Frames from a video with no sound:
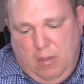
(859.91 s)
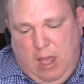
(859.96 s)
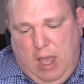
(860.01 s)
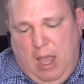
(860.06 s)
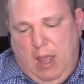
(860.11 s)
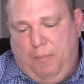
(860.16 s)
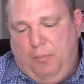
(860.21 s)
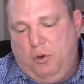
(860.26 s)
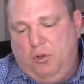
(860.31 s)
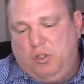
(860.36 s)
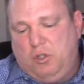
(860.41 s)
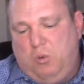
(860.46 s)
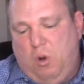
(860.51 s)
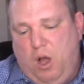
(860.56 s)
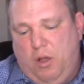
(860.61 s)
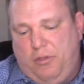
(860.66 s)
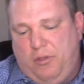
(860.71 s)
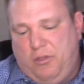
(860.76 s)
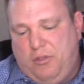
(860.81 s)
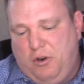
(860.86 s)
April
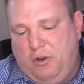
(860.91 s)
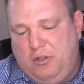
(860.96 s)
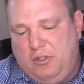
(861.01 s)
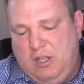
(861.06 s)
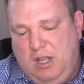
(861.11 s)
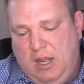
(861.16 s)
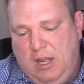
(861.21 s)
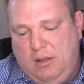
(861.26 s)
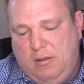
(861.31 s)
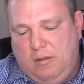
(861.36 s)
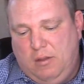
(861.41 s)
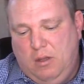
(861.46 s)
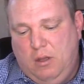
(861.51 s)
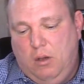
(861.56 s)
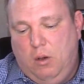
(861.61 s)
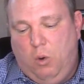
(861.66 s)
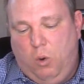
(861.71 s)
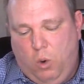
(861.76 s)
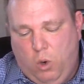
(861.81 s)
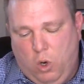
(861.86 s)
12th, 13th,
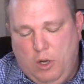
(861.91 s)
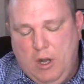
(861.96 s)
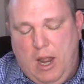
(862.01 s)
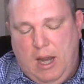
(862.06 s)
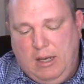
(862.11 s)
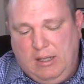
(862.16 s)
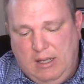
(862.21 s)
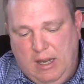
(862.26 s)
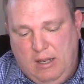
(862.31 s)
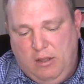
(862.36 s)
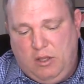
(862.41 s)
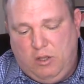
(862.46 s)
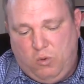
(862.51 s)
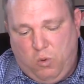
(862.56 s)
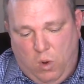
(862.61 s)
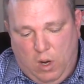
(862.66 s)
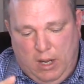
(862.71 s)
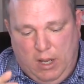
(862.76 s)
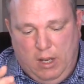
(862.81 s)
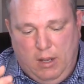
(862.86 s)
or 19th,
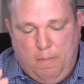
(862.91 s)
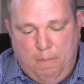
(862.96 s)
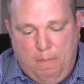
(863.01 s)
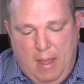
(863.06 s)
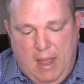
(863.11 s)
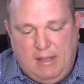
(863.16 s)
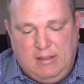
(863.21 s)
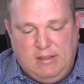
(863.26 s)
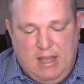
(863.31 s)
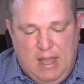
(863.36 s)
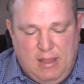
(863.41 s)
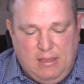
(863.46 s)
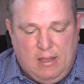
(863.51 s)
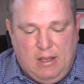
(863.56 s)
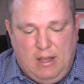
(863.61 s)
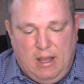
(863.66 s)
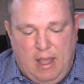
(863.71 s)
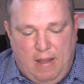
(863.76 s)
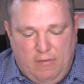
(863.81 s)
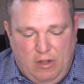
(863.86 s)
20th, May 10th,
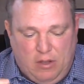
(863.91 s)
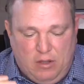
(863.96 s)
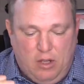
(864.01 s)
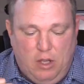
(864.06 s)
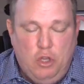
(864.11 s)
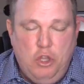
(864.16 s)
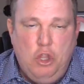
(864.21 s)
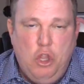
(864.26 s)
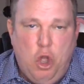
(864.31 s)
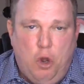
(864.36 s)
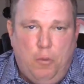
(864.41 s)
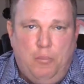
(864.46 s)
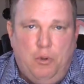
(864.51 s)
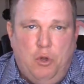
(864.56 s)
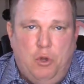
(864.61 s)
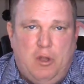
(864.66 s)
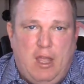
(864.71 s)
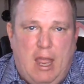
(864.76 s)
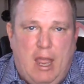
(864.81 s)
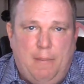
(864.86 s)
11th. No
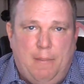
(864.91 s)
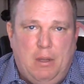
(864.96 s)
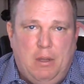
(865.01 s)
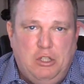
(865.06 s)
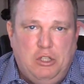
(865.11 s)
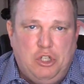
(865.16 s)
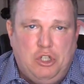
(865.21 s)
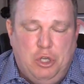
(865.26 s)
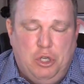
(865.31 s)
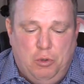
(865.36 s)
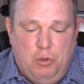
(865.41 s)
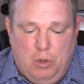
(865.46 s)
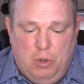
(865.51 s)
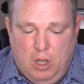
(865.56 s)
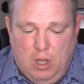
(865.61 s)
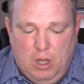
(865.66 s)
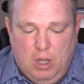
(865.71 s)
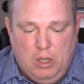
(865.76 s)
boot camp in June.